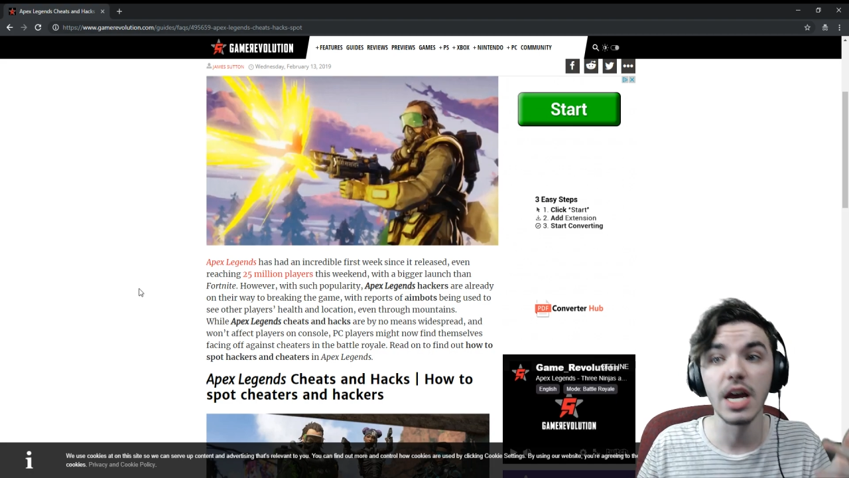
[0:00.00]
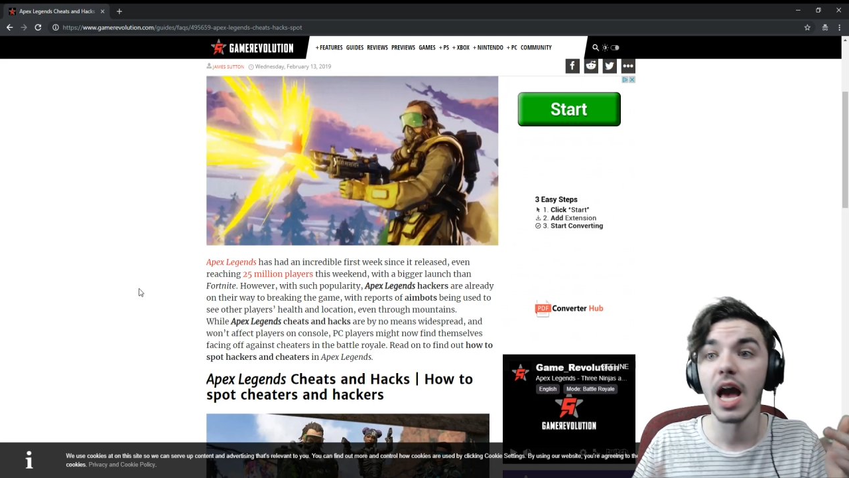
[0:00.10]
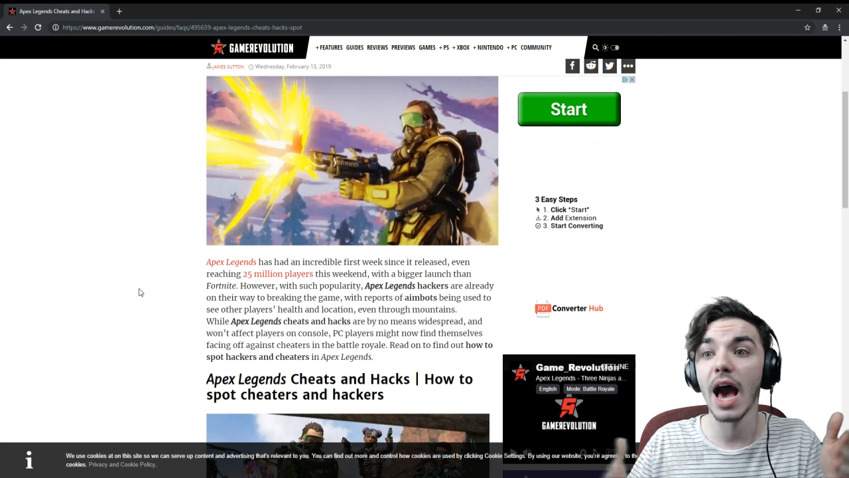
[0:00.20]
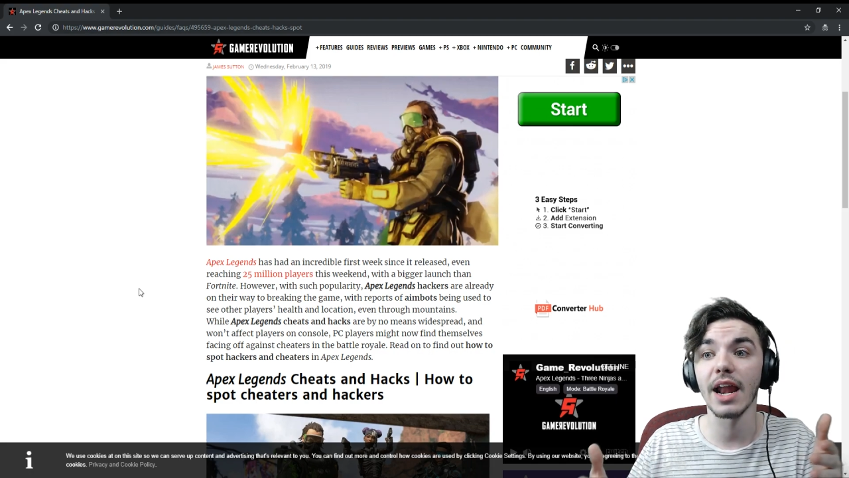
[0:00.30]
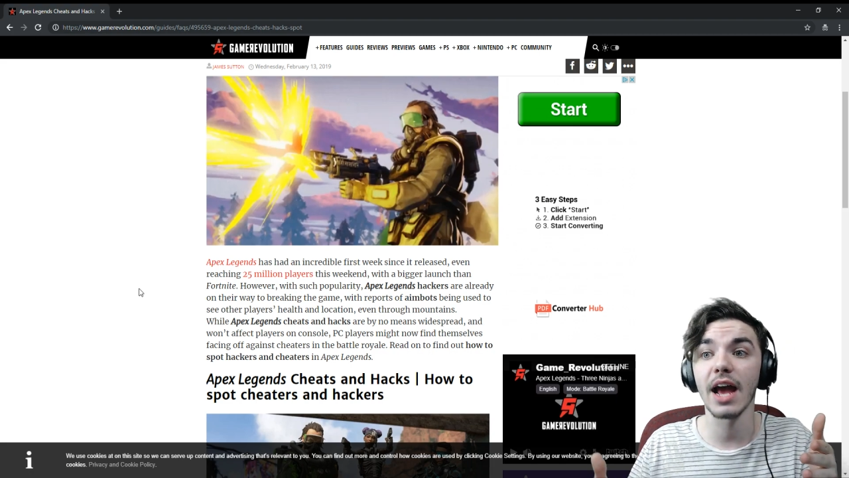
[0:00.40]

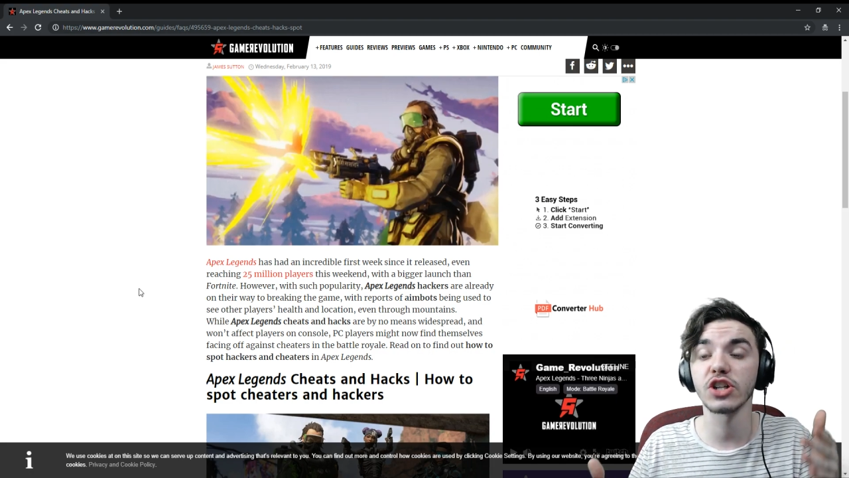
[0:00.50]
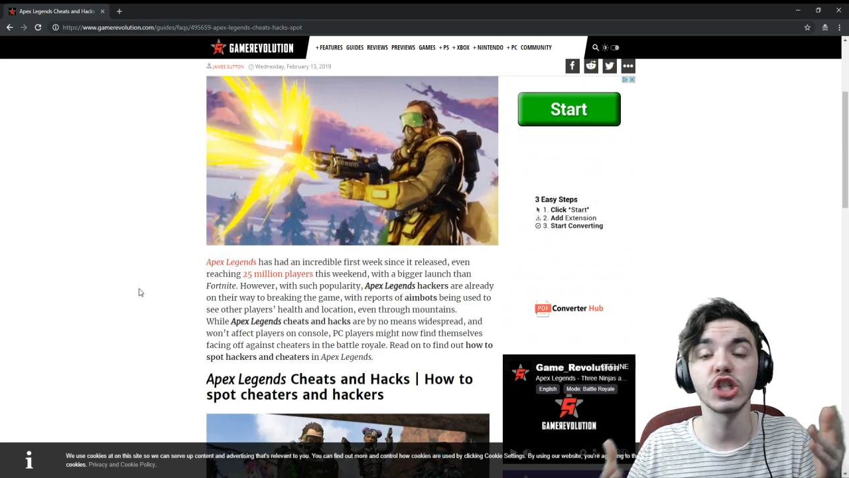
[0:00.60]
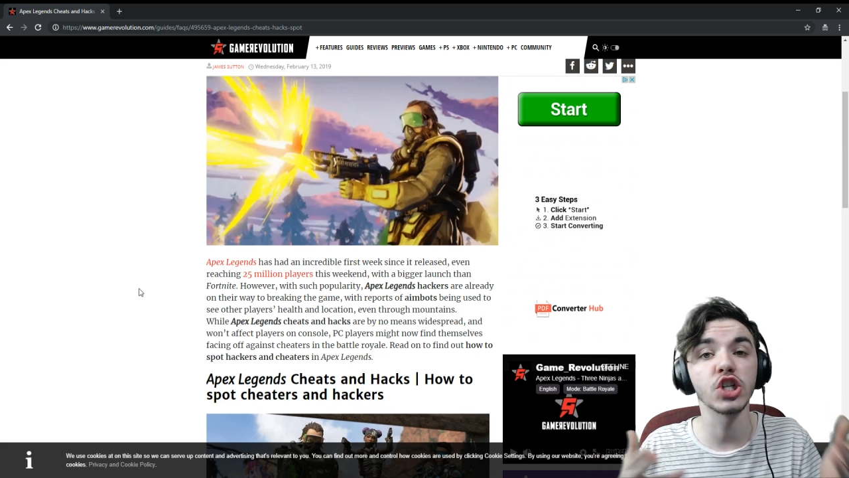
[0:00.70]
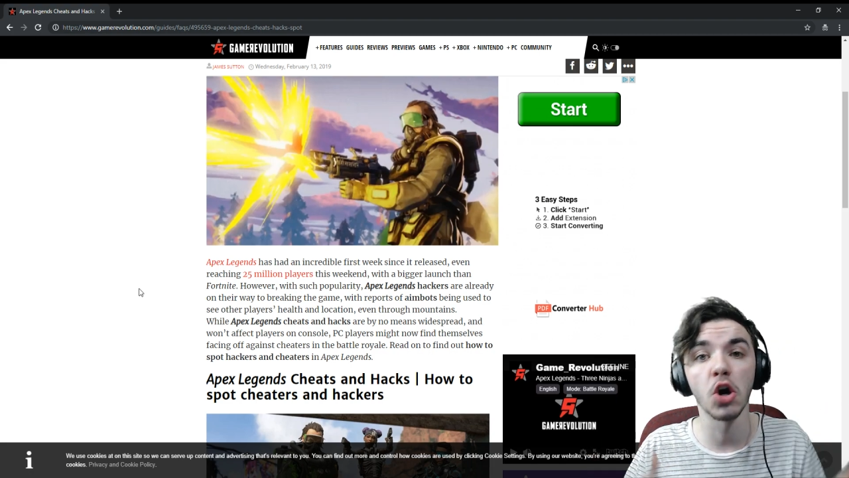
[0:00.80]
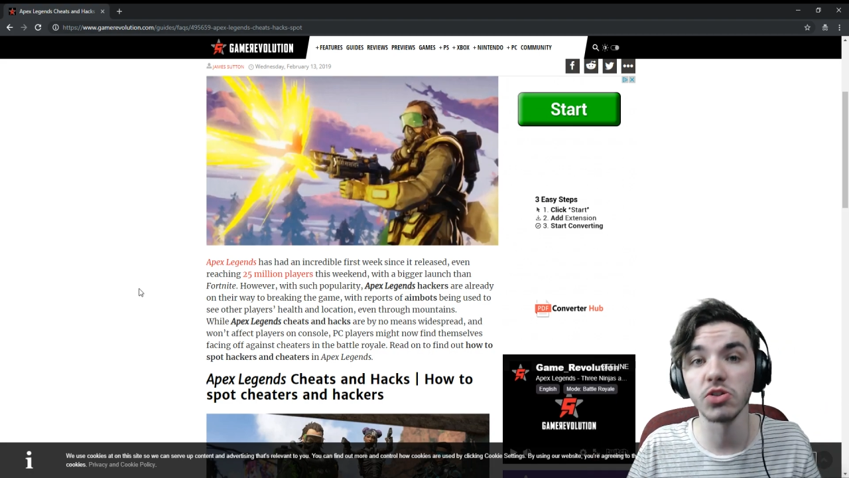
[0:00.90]
how to actually
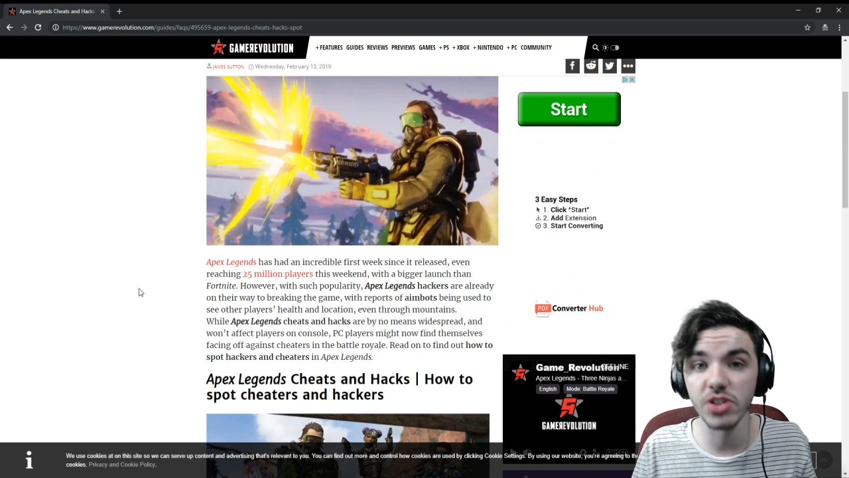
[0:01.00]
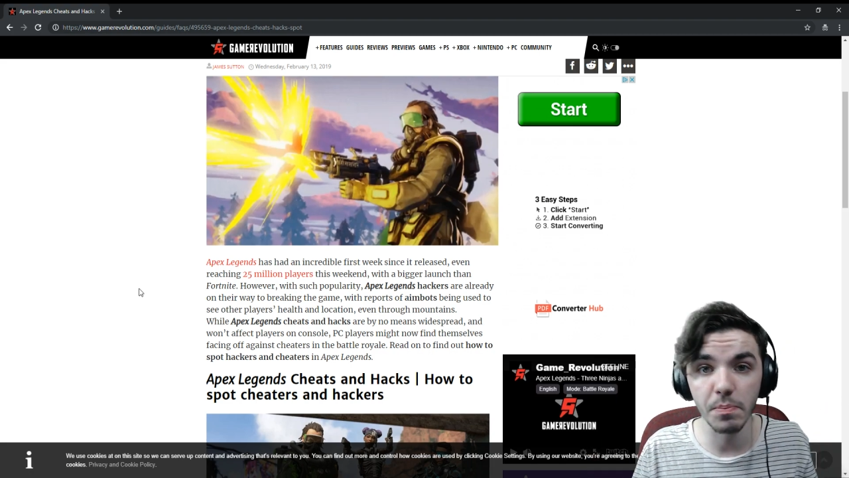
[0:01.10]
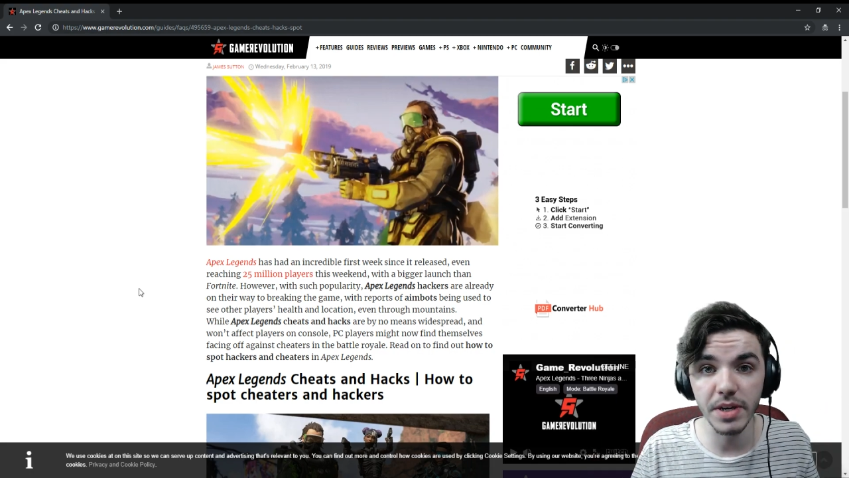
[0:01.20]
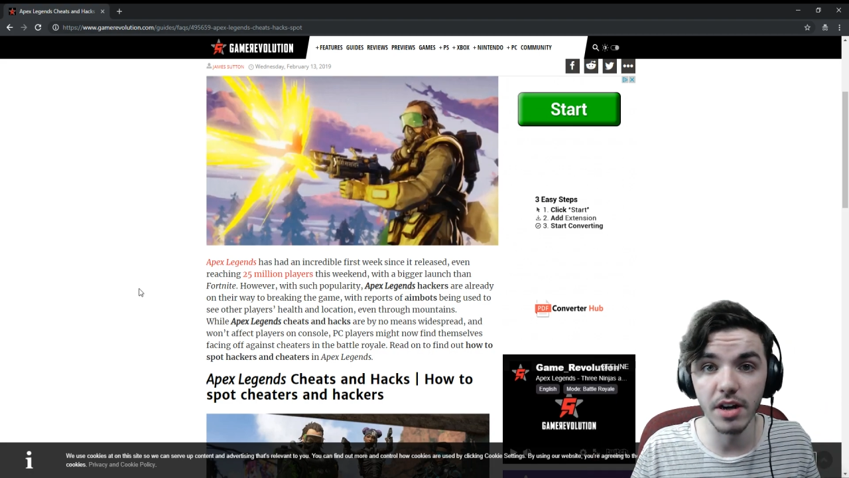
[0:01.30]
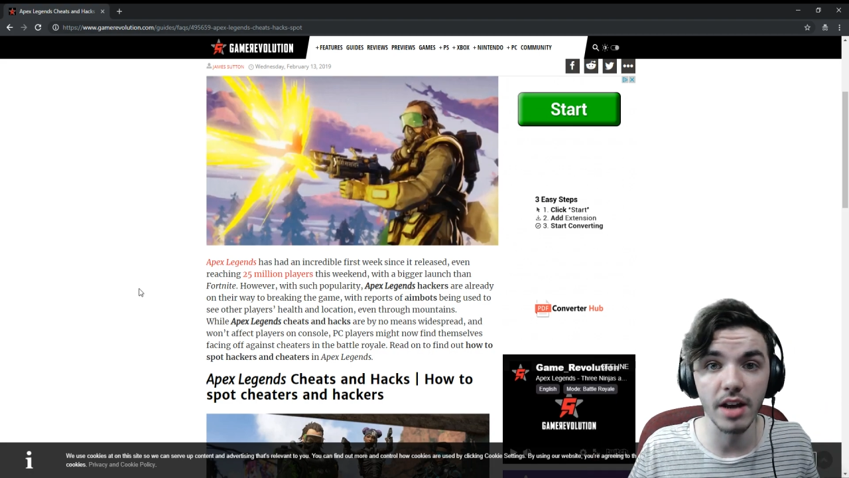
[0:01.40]
code
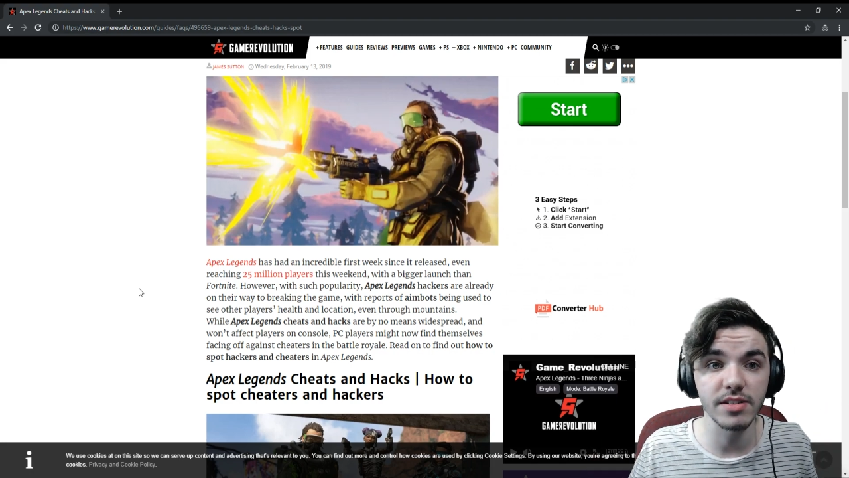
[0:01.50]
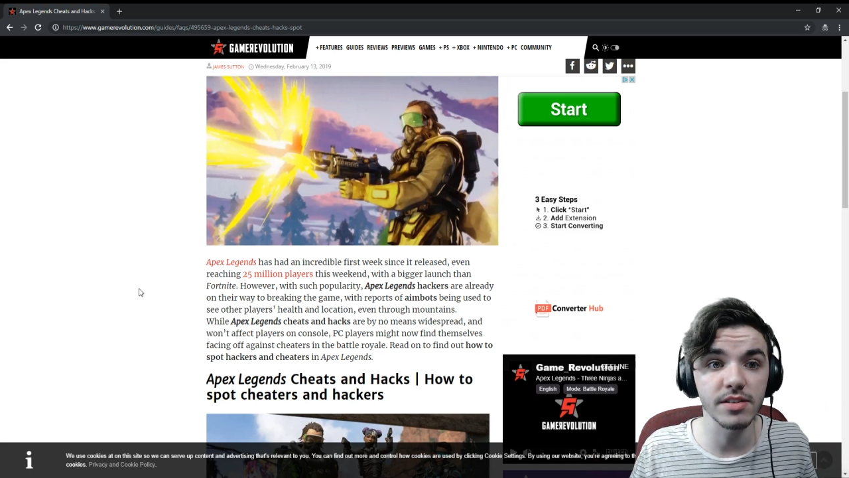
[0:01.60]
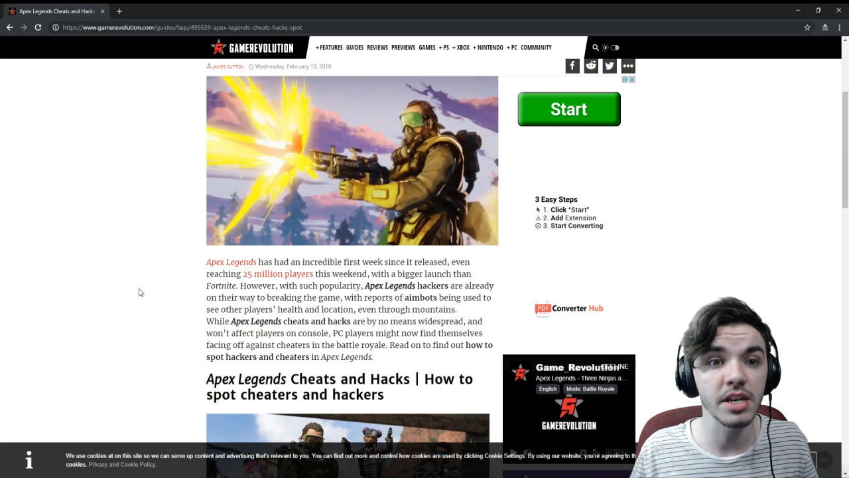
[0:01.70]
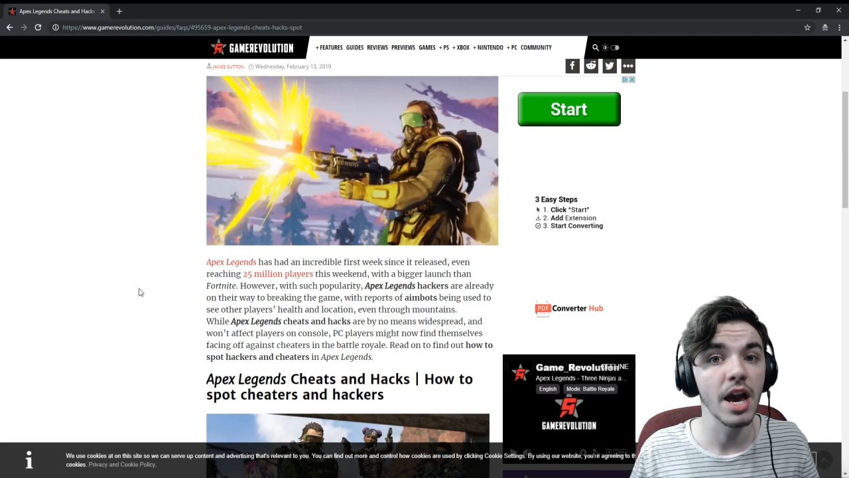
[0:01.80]
something nicely,